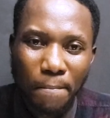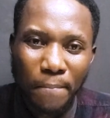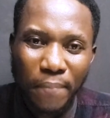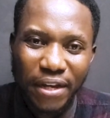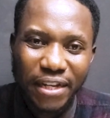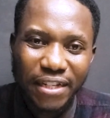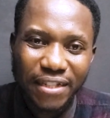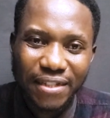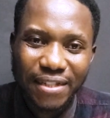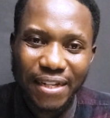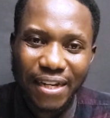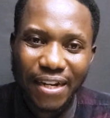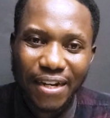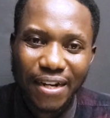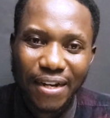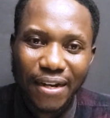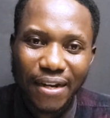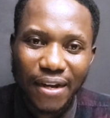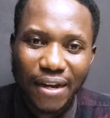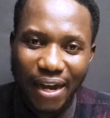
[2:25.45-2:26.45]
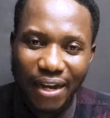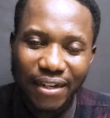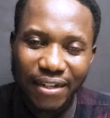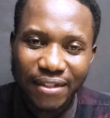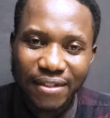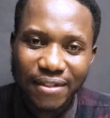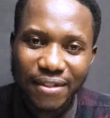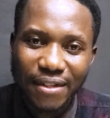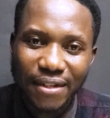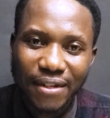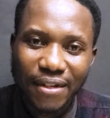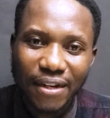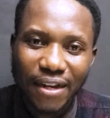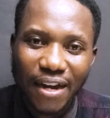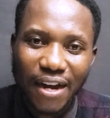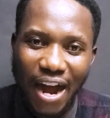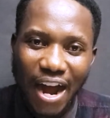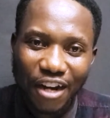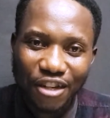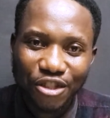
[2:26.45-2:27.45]
basic editing
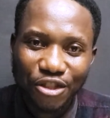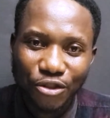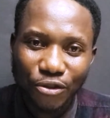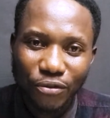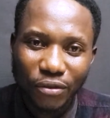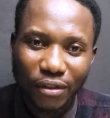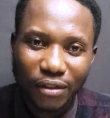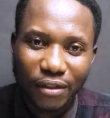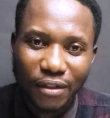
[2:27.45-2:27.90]
action,